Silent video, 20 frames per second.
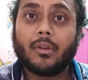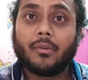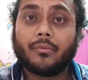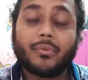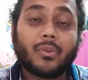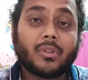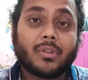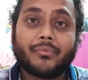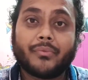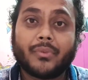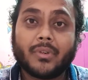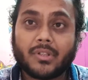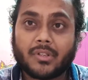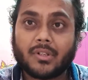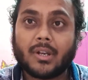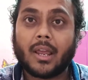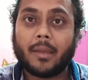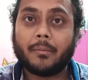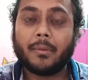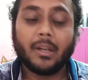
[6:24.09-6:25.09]
for the first
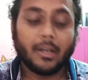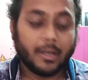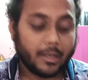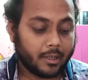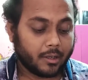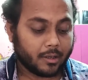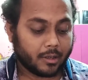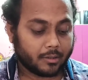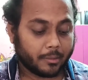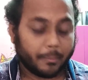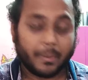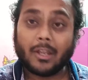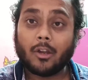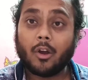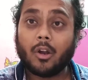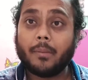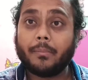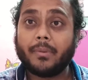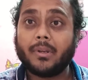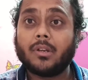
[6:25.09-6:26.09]
time in India, the
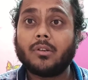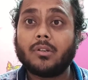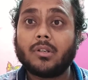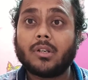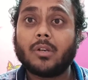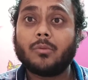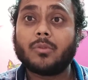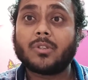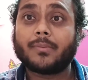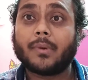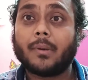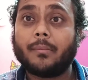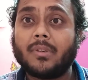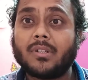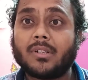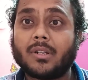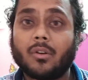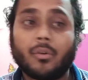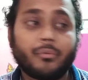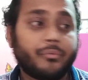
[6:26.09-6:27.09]
Bengali periodical was
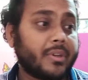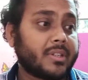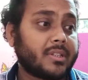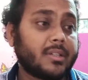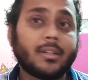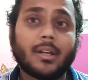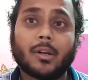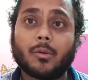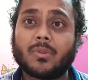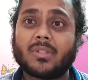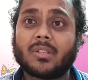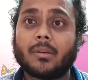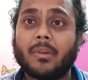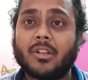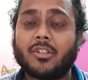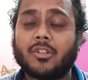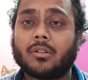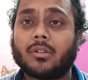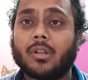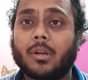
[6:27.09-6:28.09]
published, and obviously that was
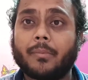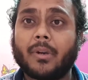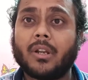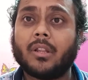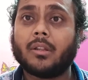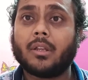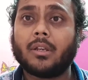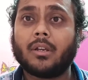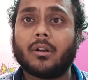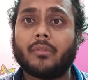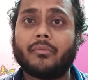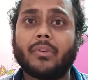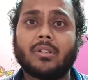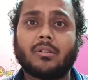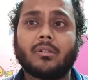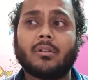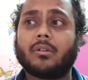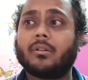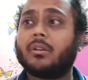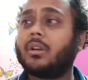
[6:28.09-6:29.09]
Samachar Darpan in the year of
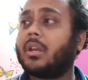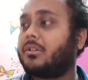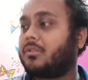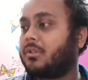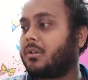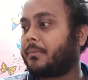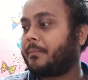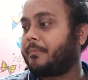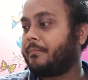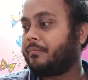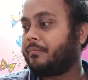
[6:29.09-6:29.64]
1818.